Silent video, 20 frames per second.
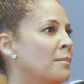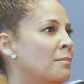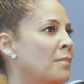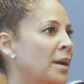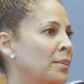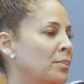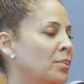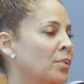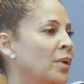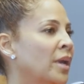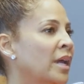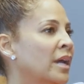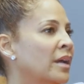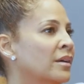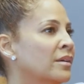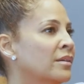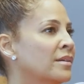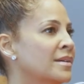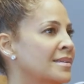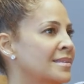my
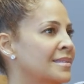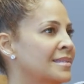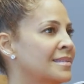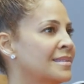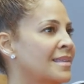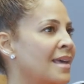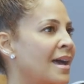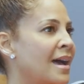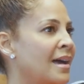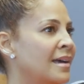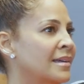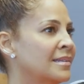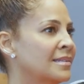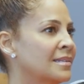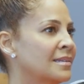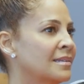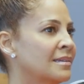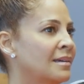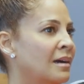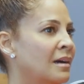prayer is
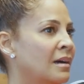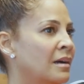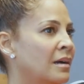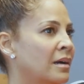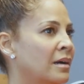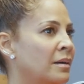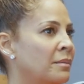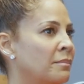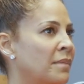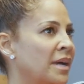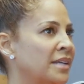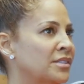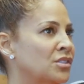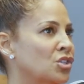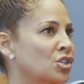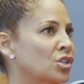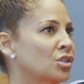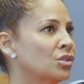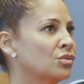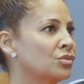that uh, my
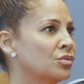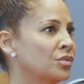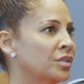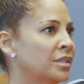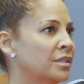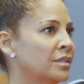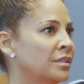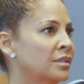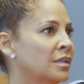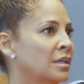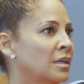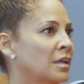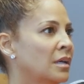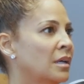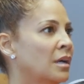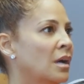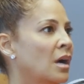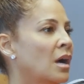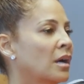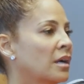children
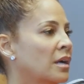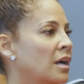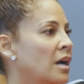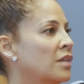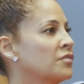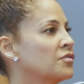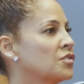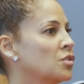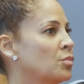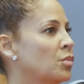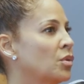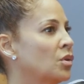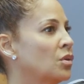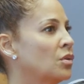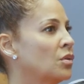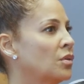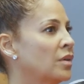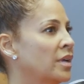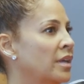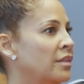are
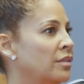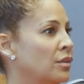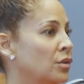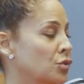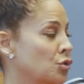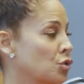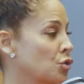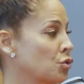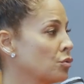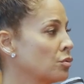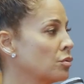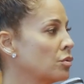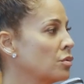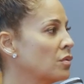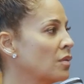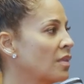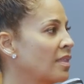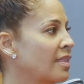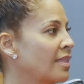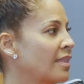comfortable in their
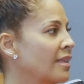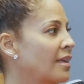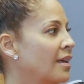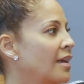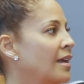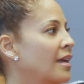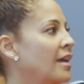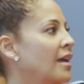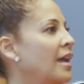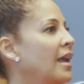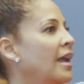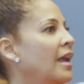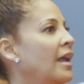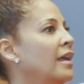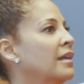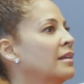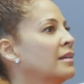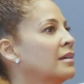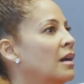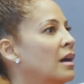truth
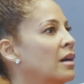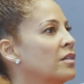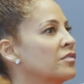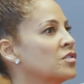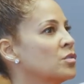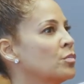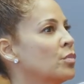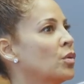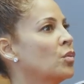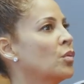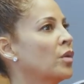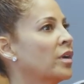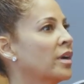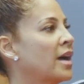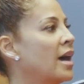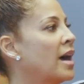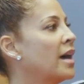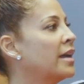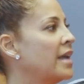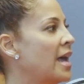and comfortable where
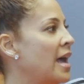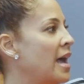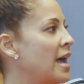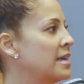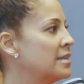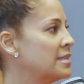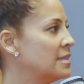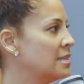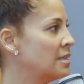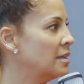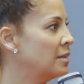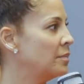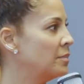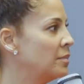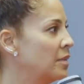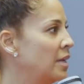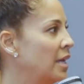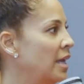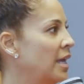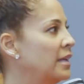God has them,
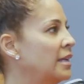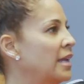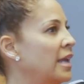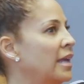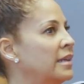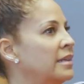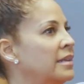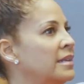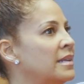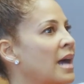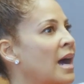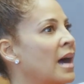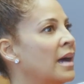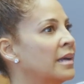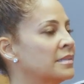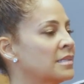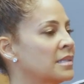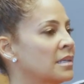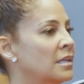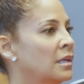hmm. and and
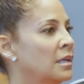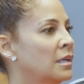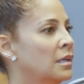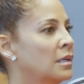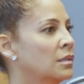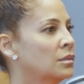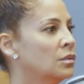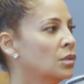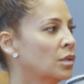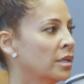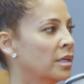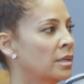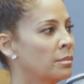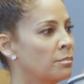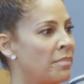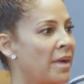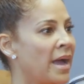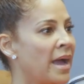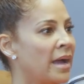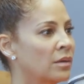not looking
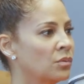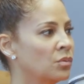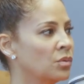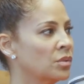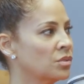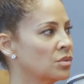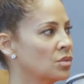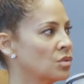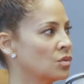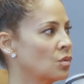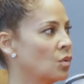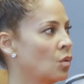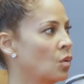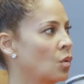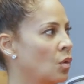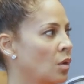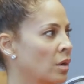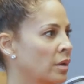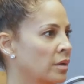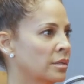backwards
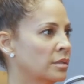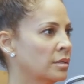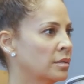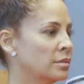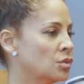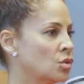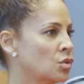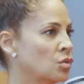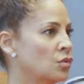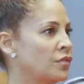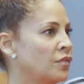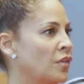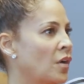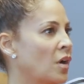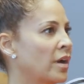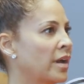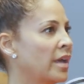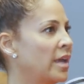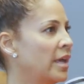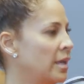or too
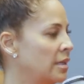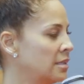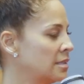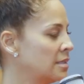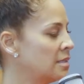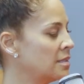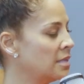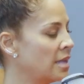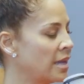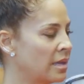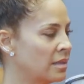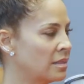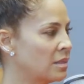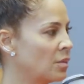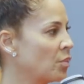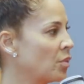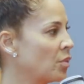far ahead. Amen. Stay in the